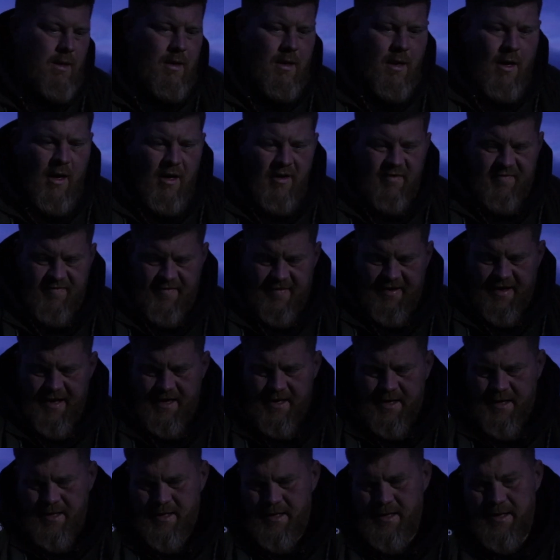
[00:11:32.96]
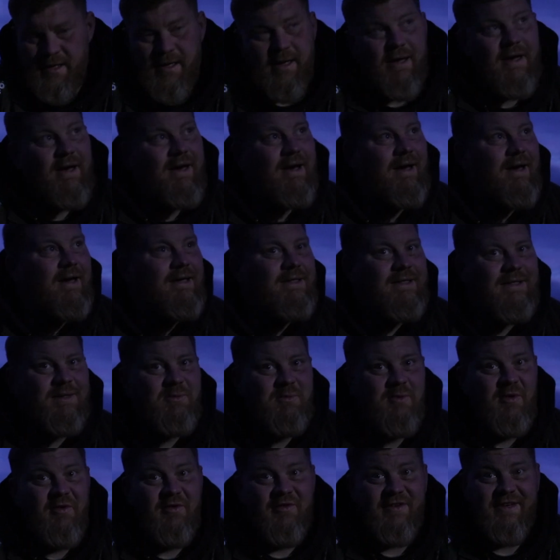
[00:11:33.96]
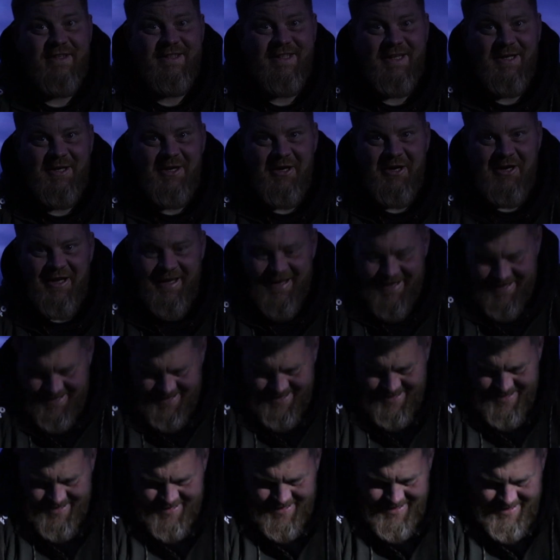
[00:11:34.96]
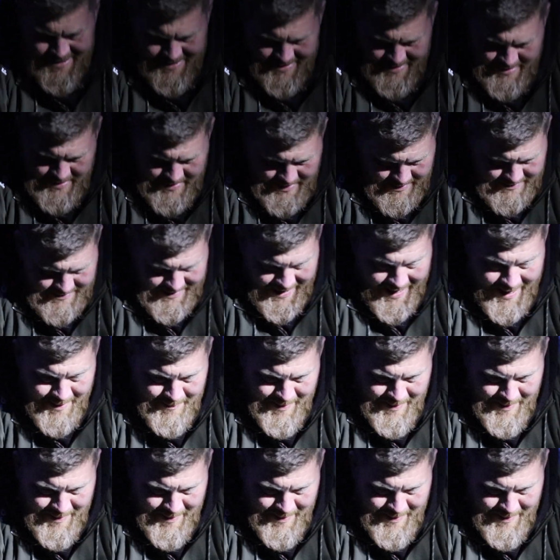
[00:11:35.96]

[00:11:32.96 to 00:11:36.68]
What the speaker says: Hopefully, some more for tonight. Let's get her